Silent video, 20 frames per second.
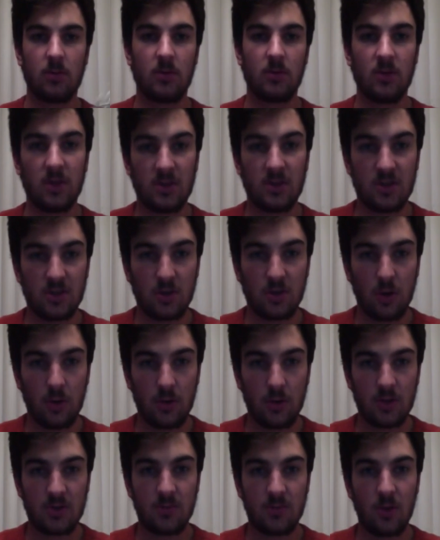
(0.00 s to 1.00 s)
This is
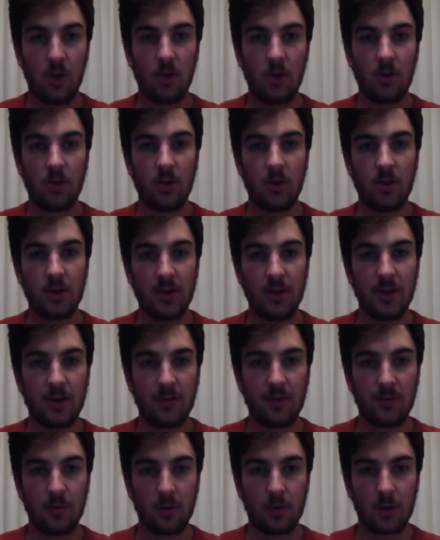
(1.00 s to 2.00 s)
always smaller than the dinner
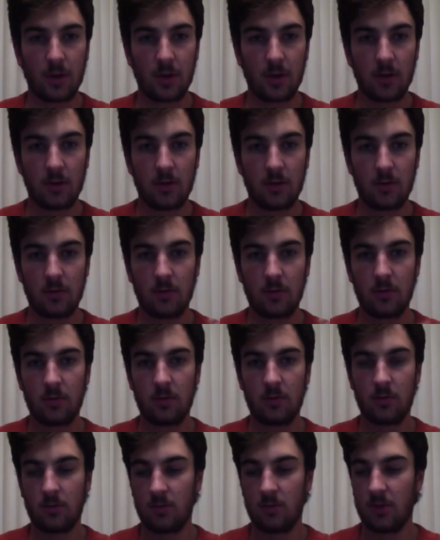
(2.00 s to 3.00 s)
fork.
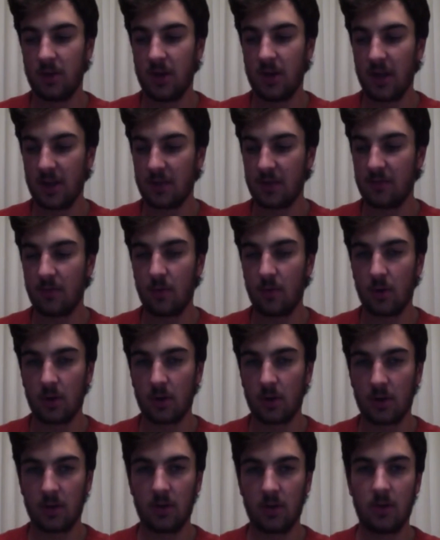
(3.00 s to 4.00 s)
The next
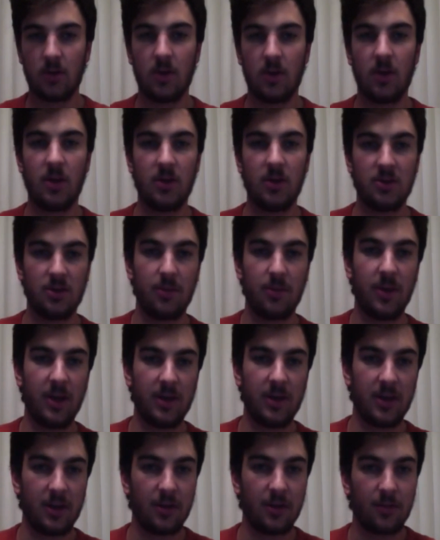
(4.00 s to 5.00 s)
fork is your main
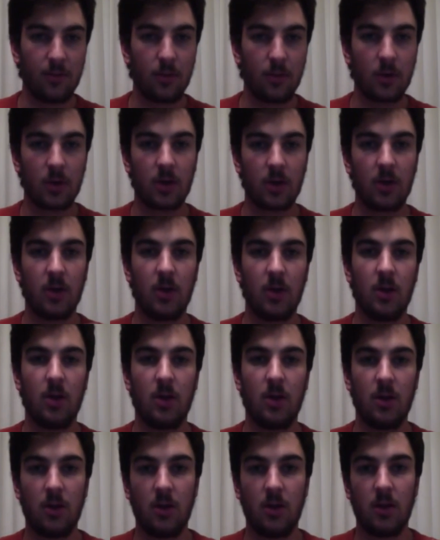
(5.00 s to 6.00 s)
dinner fork.
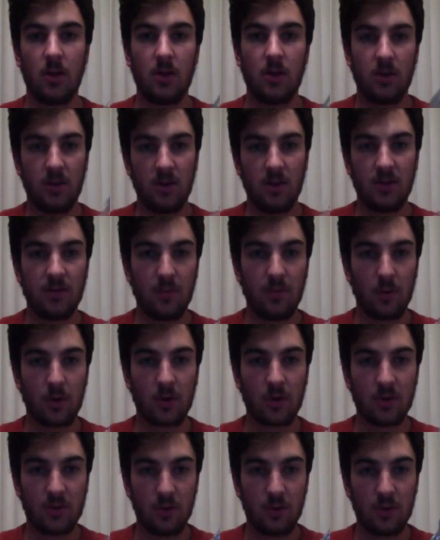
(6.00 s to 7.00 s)
This fork
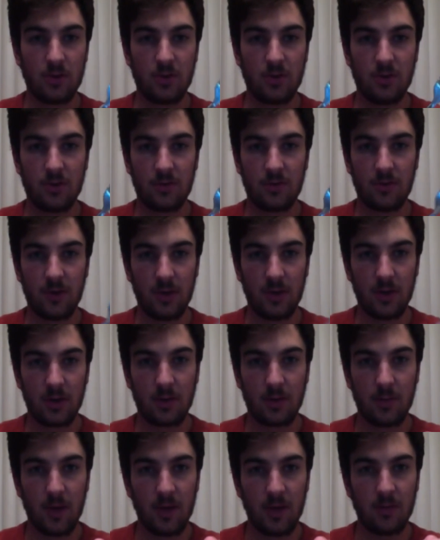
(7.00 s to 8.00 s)
is always used for eating the
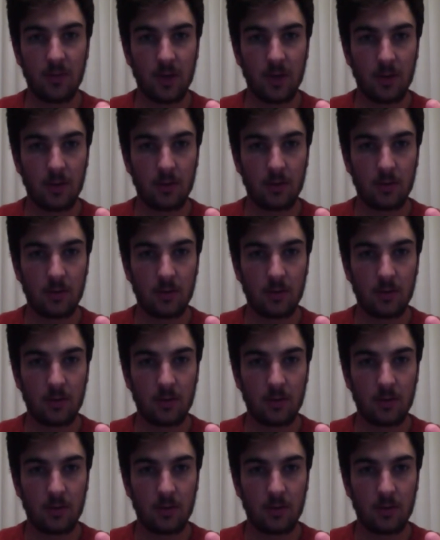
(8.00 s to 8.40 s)
main meal.